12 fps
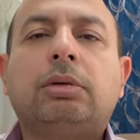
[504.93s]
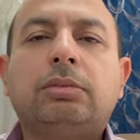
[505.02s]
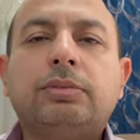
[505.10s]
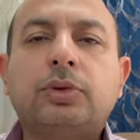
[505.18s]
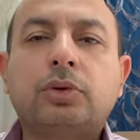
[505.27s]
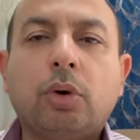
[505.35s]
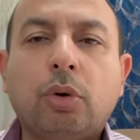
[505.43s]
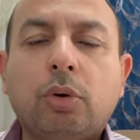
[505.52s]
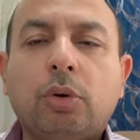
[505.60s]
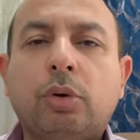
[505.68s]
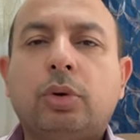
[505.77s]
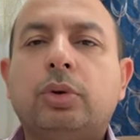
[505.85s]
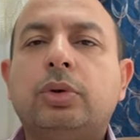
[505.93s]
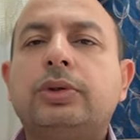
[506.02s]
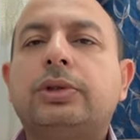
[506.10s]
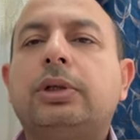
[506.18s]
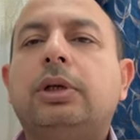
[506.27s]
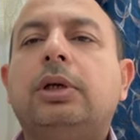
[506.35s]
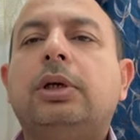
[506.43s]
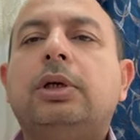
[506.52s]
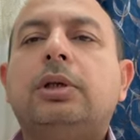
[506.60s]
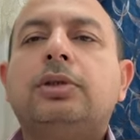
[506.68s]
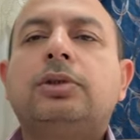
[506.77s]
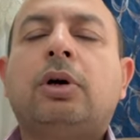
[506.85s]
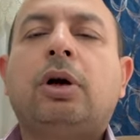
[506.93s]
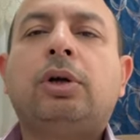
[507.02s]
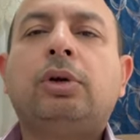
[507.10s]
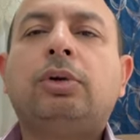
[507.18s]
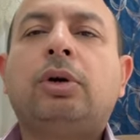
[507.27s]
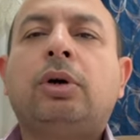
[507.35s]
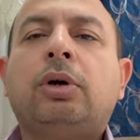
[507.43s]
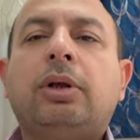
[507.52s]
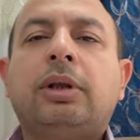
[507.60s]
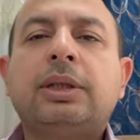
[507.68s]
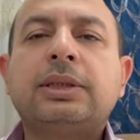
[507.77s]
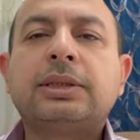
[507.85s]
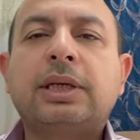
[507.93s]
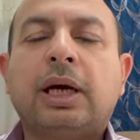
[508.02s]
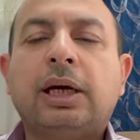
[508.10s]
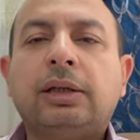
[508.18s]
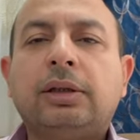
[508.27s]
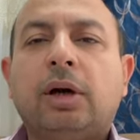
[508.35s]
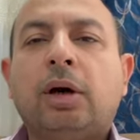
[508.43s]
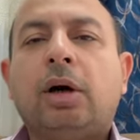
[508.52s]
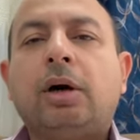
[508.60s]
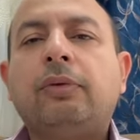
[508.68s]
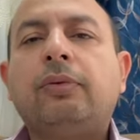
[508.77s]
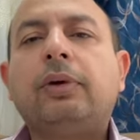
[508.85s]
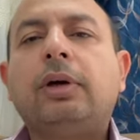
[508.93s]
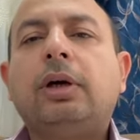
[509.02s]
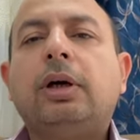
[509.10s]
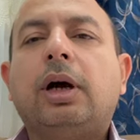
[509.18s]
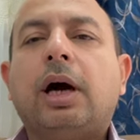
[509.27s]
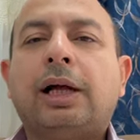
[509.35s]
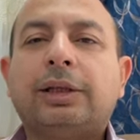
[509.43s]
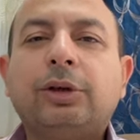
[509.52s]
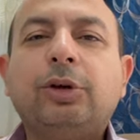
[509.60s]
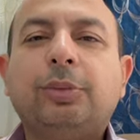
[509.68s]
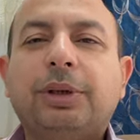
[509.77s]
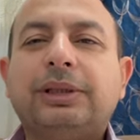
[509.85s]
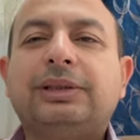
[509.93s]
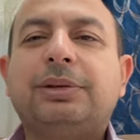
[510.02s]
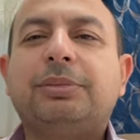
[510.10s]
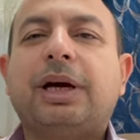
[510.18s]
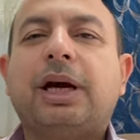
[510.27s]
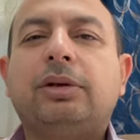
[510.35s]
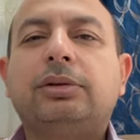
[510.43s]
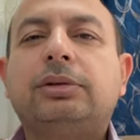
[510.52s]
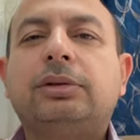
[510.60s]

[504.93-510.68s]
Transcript: scores. So you know, this kind of argument about